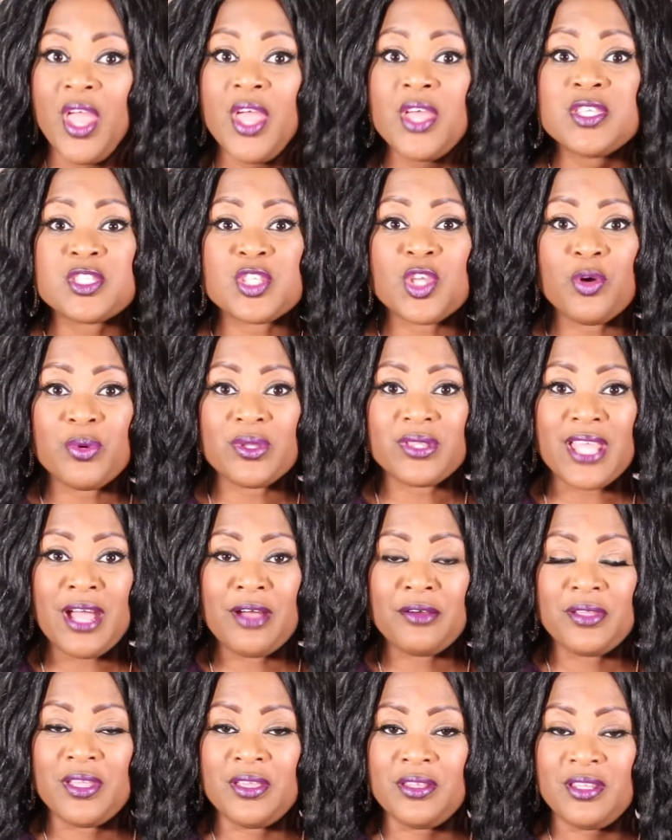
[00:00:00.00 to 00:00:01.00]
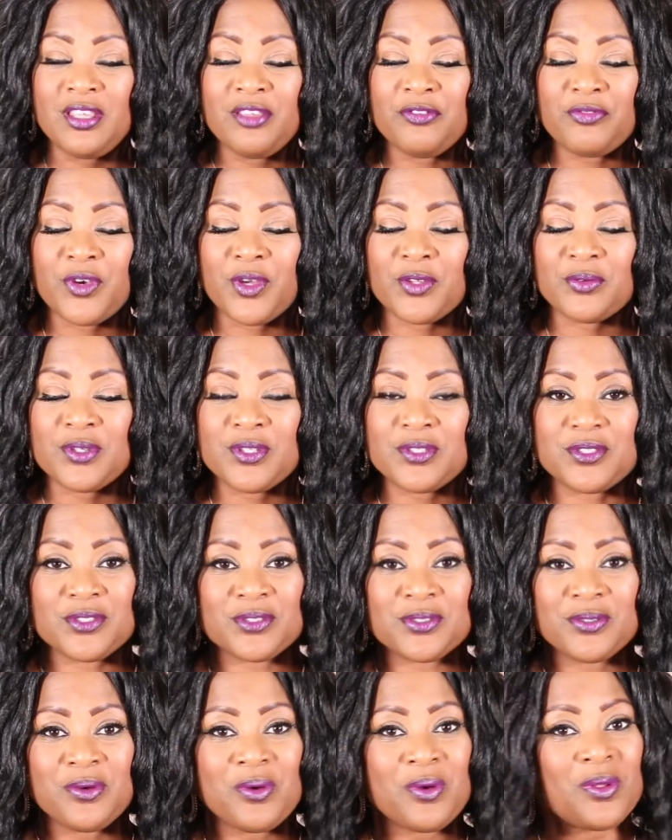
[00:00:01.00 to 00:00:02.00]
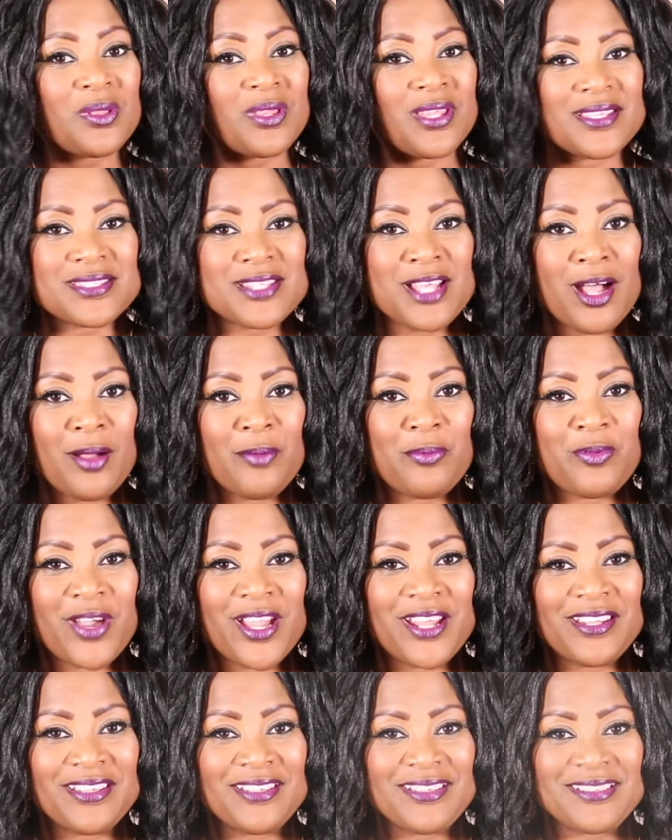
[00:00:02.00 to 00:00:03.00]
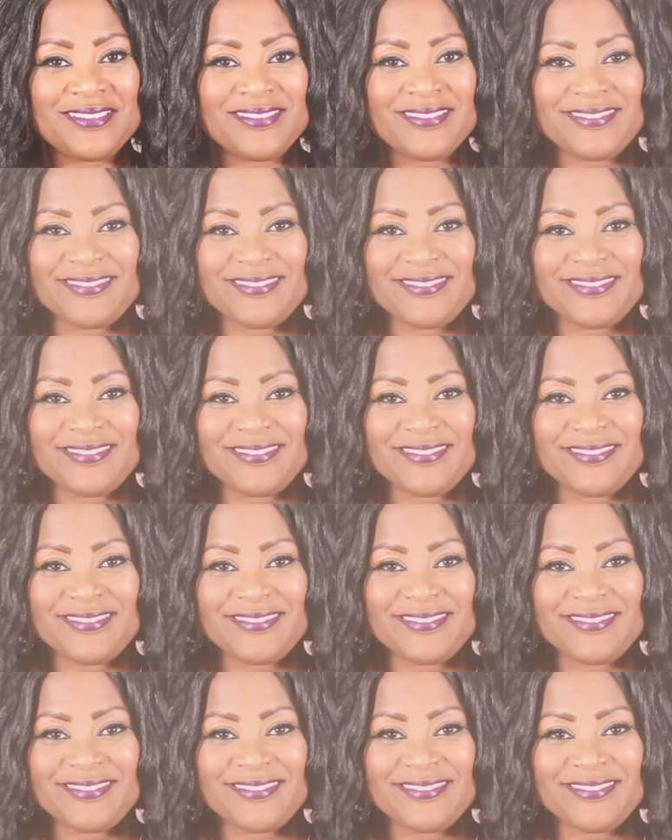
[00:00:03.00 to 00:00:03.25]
So without any further ado, let's hop right in.